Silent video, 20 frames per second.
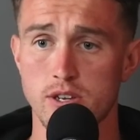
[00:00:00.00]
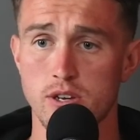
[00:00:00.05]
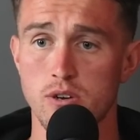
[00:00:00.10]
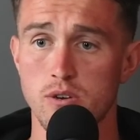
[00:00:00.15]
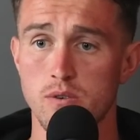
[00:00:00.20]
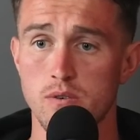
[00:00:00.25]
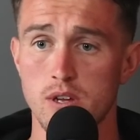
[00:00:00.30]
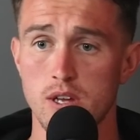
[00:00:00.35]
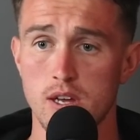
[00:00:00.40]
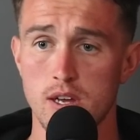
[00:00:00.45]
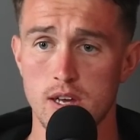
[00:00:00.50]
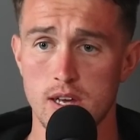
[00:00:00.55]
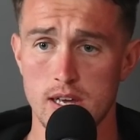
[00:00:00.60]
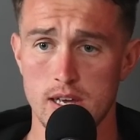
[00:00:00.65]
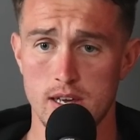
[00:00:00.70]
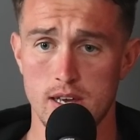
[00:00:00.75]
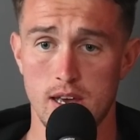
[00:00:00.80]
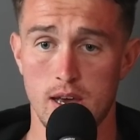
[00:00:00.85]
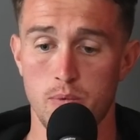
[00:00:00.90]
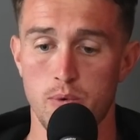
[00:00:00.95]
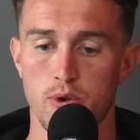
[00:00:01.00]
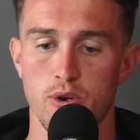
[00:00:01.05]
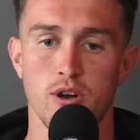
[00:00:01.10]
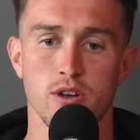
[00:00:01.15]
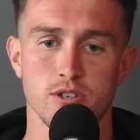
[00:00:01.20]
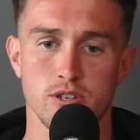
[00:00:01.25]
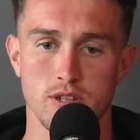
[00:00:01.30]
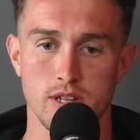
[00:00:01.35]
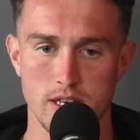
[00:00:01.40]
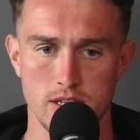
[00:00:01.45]
So, and we were
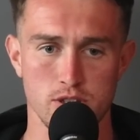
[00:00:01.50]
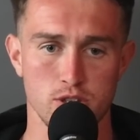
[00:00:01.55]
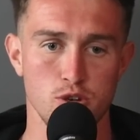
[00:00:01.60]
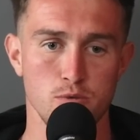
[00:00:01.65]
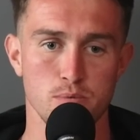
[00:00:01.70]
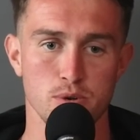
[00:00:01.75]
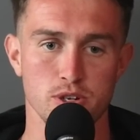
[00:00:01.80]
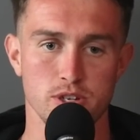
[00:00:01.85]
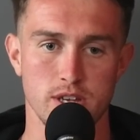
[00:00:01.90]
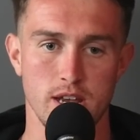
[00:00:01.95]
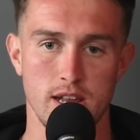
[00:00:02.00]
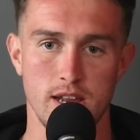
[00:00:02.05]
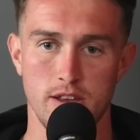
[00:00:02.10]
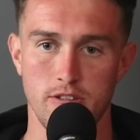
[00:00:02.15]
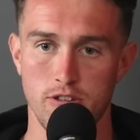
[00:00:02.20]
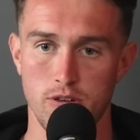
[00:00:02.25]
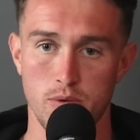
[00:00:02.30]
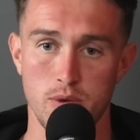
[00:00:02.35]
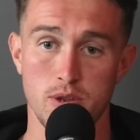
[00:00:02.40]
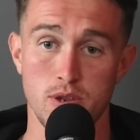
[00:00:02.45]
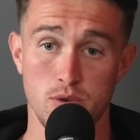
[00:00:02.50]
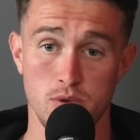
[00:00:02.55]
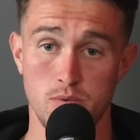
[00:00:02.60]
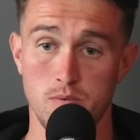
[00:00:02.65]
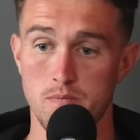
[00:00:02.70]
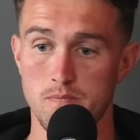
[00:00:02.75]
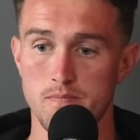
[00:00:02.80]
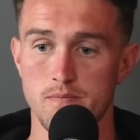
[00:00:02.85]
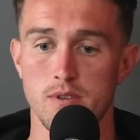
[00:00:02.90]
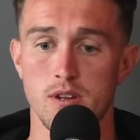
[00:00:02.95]
also like super skinny. So we
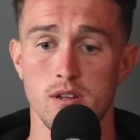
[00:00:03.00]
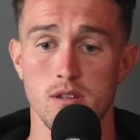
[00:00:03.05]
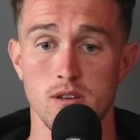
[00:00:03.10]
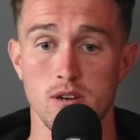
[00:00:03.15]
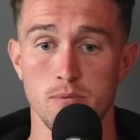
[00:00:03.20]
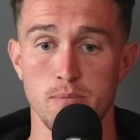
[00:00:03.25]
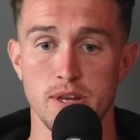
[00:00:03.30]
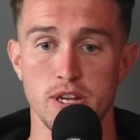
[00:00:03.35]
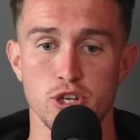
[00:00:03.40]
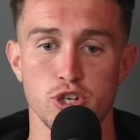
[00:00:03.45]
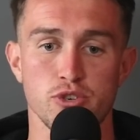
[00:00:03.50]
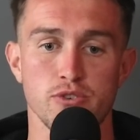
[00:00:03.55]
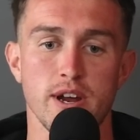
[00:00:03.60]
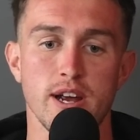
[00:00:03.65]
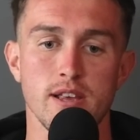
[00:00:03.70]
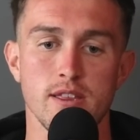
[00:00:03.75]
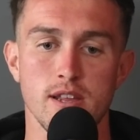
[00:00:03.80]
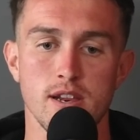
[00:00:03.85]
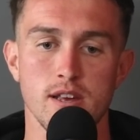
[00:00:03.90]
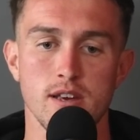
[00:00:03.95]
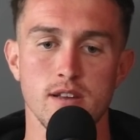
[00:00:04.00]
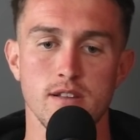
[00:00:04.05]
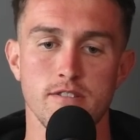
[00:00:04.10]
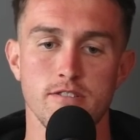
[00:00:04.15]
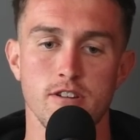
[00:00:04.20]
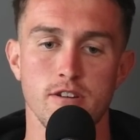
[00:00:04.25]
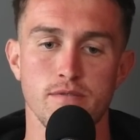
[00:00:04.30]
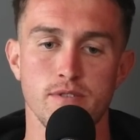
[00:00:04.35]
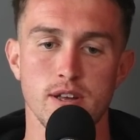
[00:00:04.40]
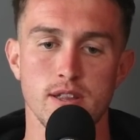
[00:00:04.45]
do a little bit of strengthening
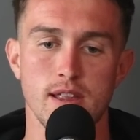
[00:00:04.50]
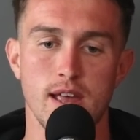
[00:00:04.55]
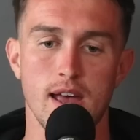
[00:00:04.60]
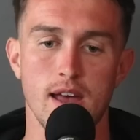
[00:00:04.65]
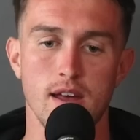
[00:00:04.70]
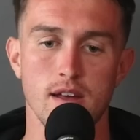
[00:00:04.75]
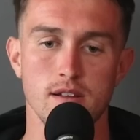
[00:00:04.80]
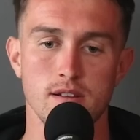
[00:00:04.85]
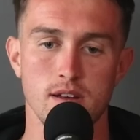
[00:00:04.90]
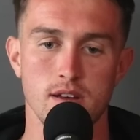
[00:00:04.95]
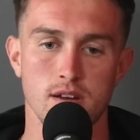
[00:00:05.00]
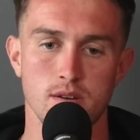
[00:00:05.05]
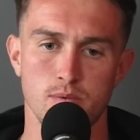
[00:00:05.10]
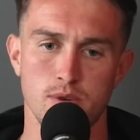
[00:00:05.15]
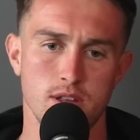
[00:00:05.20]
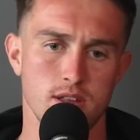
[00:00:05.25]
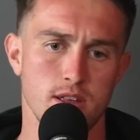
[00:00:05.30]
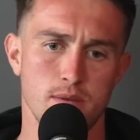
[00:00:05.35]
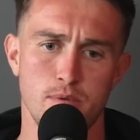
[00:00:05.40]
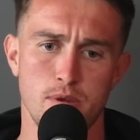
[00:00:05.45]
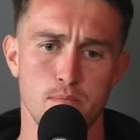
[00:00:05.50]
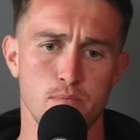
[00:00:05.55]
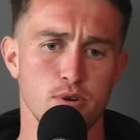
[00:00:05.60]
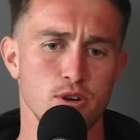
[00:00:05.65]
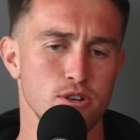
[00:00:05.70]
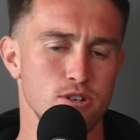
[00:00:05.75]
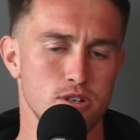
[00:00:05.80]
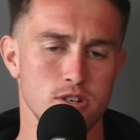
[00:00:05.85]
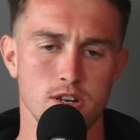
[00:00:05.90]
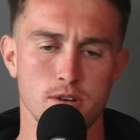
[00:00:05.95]
and stuff like that, uh, whether that be
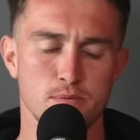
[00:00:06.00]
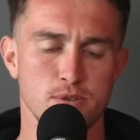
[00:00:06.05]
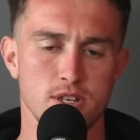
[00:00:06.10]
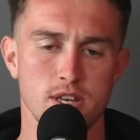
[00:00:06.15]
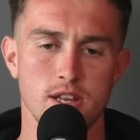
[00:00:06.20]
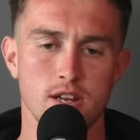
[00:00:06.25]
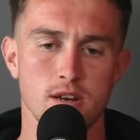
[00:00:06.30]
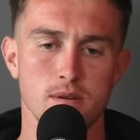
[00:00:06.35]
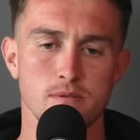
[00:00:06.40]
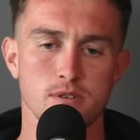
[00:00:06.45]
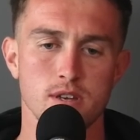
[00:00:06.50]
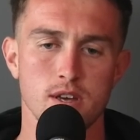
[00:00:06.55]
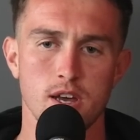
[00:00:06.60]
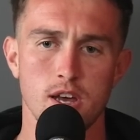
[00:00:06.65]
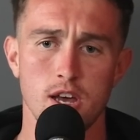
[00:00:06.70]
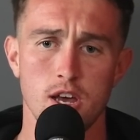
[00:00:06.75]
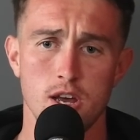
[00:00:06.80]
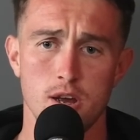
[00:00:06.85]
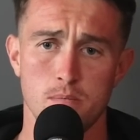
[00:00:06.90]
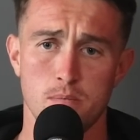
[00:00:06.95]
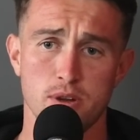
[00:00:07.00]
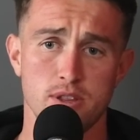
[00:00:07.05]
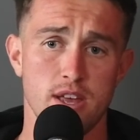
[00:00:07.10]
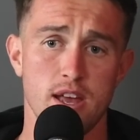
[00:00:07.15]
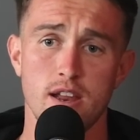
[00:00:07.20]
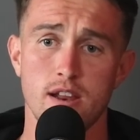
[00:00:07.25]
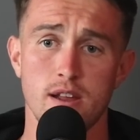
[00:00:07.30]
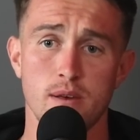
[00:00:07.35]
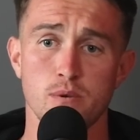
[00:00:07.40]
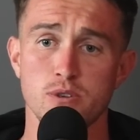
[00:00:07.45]
push ups, sit ups. But
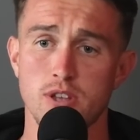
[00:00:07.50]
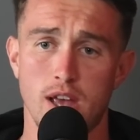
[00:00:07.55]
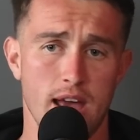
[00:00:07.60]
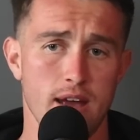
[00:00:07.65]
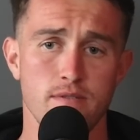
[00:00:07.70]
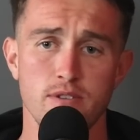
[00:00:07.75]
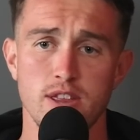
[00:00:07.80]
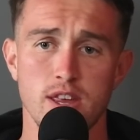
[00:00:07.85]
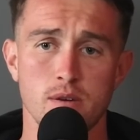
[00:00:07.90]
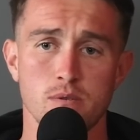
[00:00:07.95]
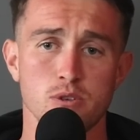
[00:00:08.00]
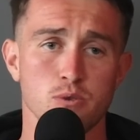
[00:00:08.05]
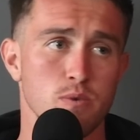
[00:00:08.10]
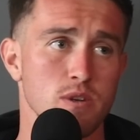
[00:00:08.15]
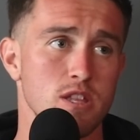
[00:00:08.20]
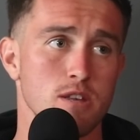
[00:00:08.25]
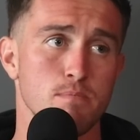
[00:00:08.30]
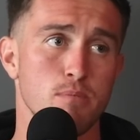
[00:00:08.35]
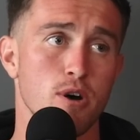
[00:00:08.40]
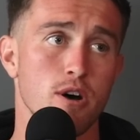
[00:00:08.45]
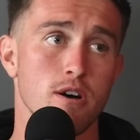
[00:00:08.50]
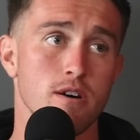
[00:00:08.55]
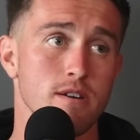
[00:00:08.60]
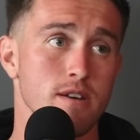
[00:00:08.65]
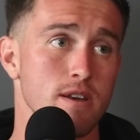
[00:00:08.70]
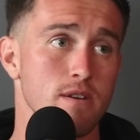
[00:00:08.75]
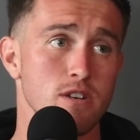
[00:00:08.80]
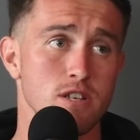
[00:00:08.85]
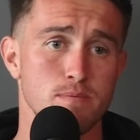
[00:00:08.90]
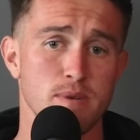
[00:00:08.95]
then it was, everything was with the ball.
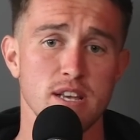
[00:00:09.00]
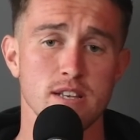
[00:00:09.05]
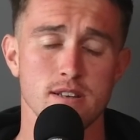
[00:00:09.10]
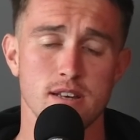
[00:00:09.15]
It mm -hmm. was mm-hmm.